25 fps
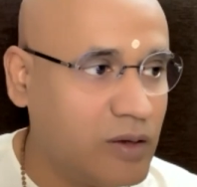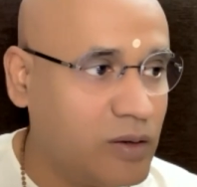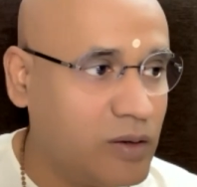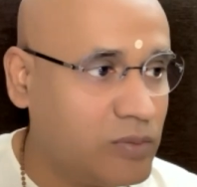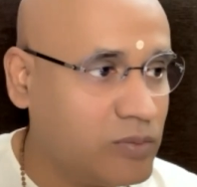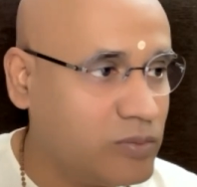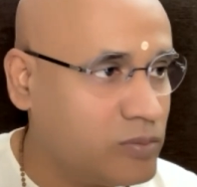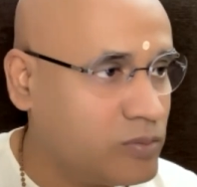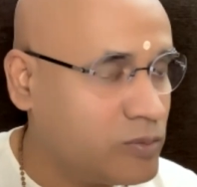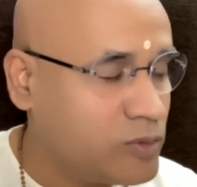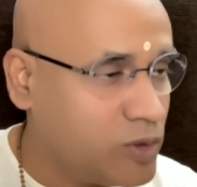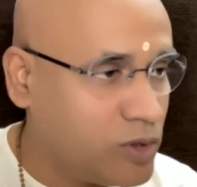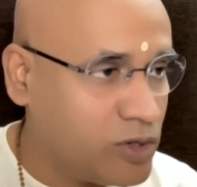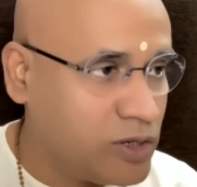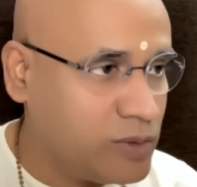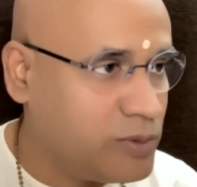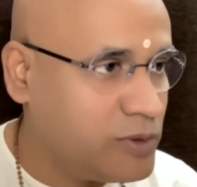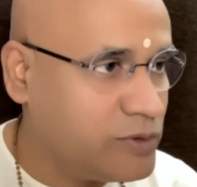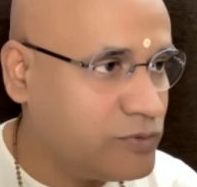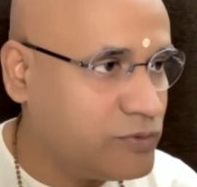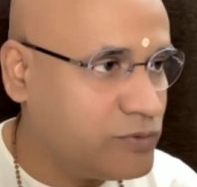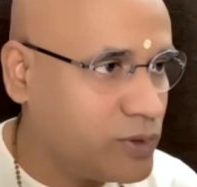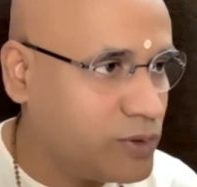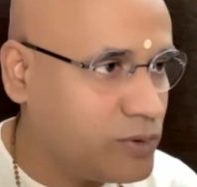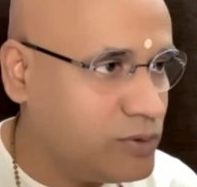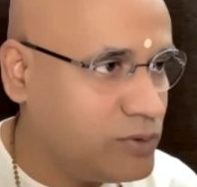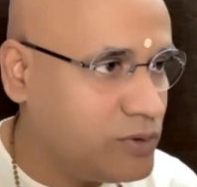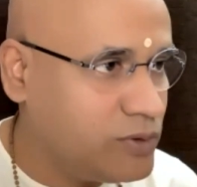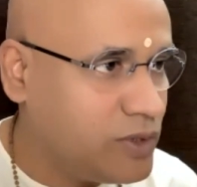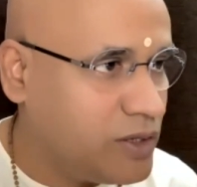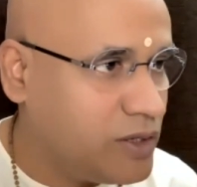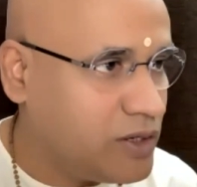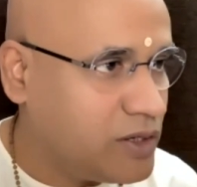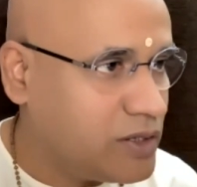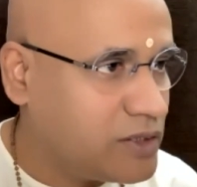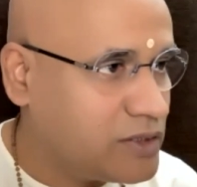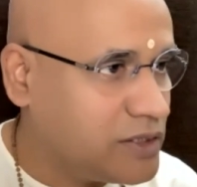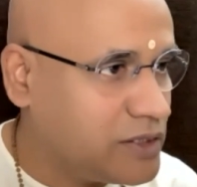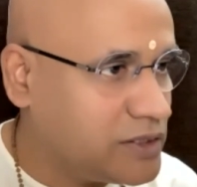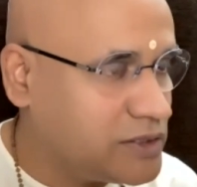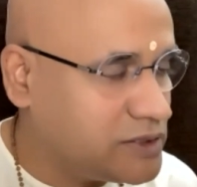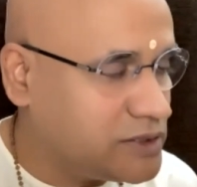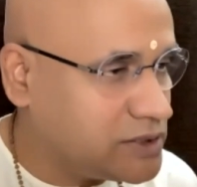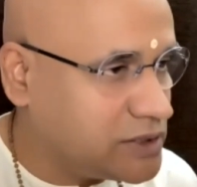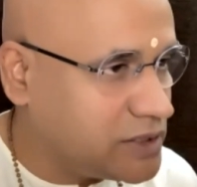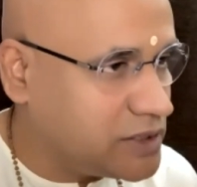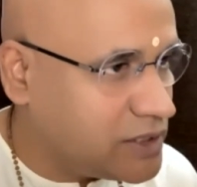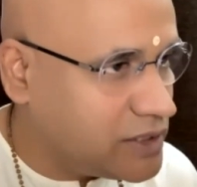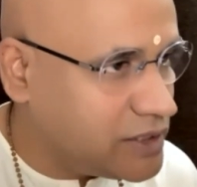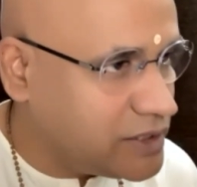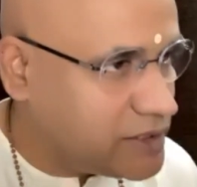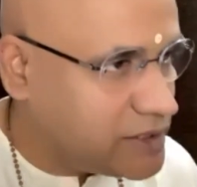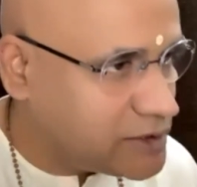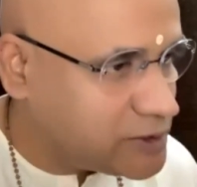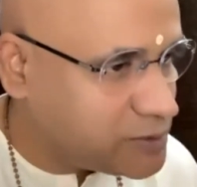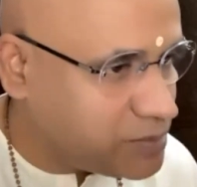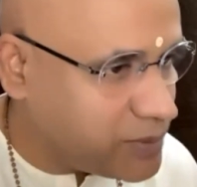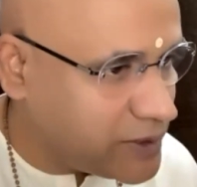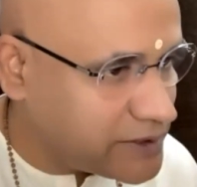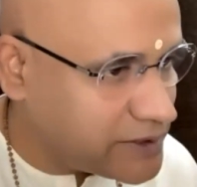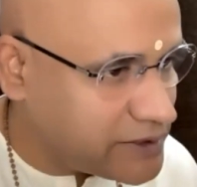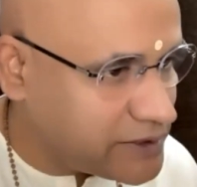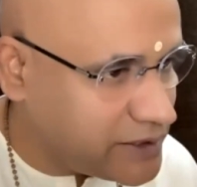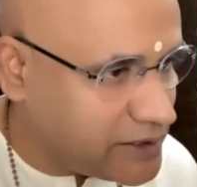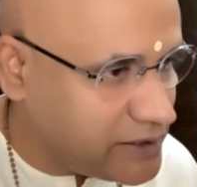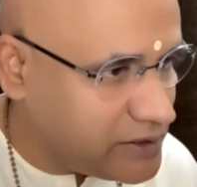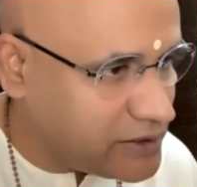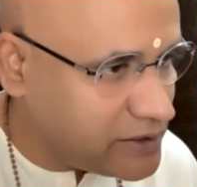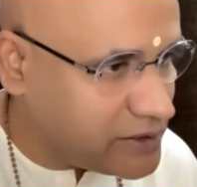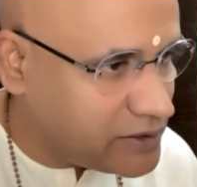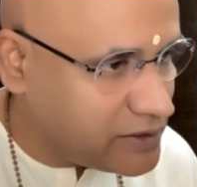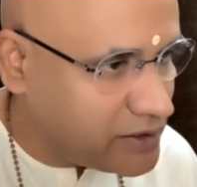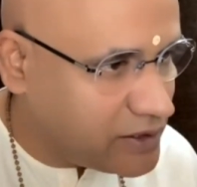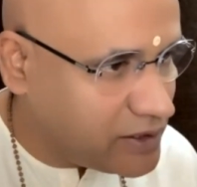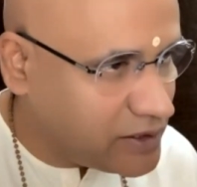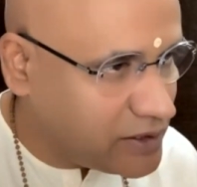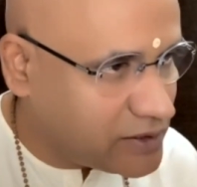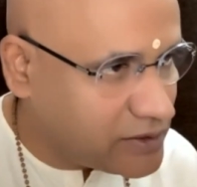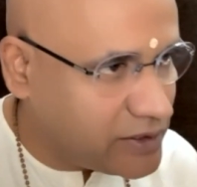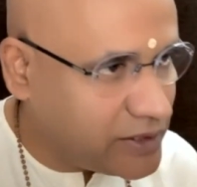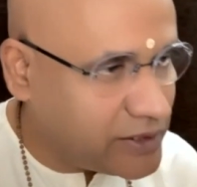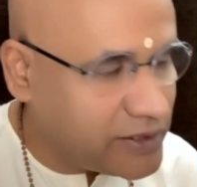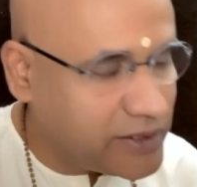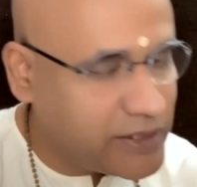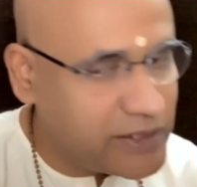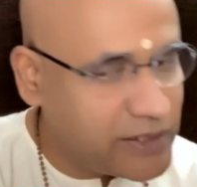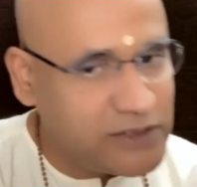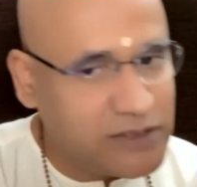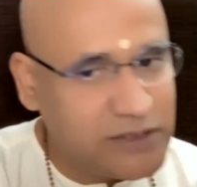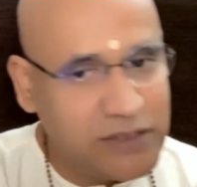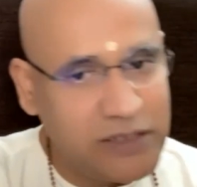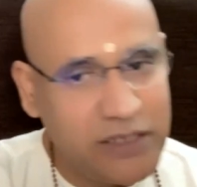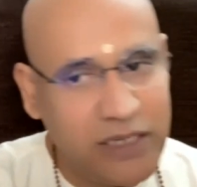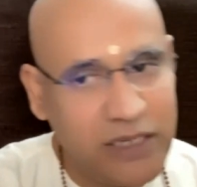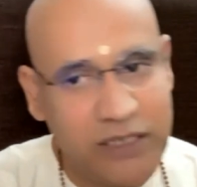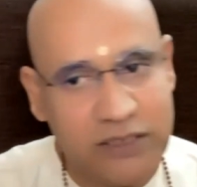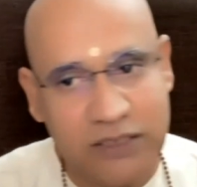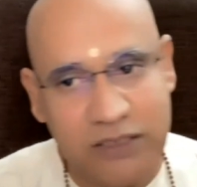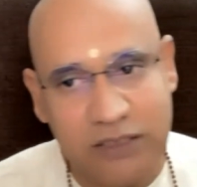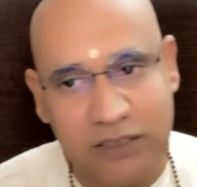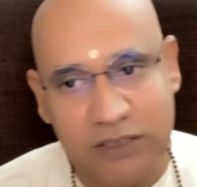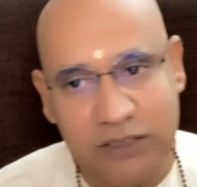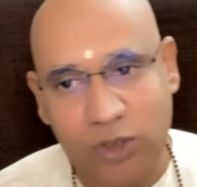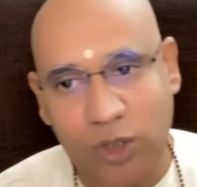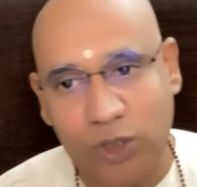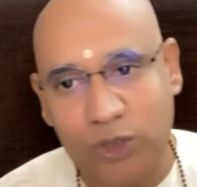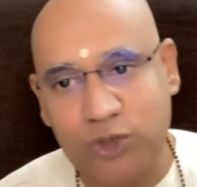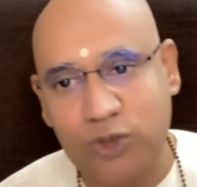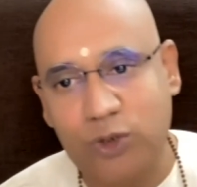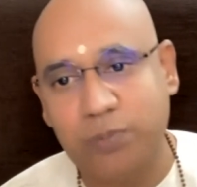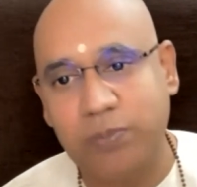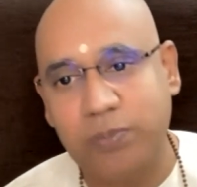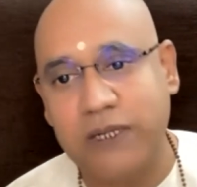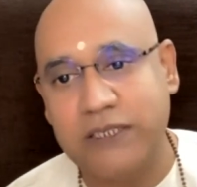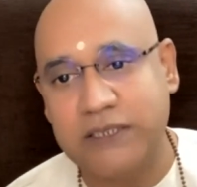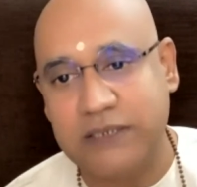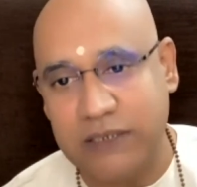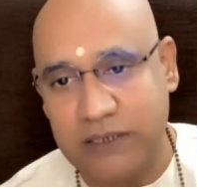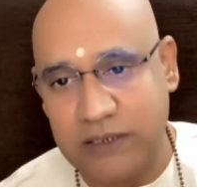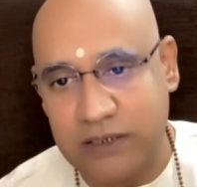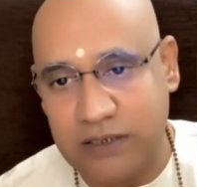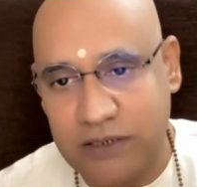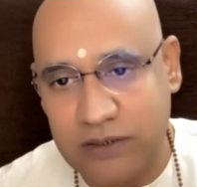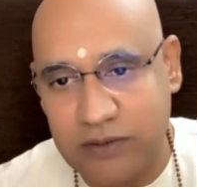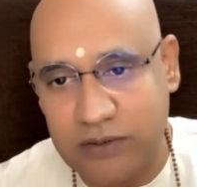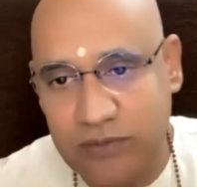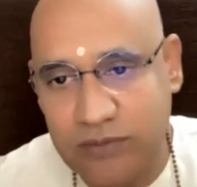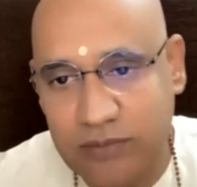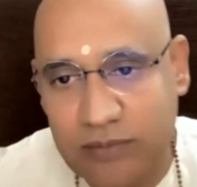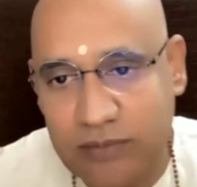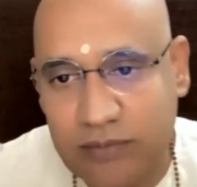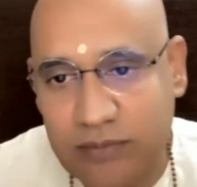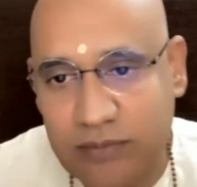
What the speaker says: Are you able to follow? The journey is pleasant. The destination is also pleasant.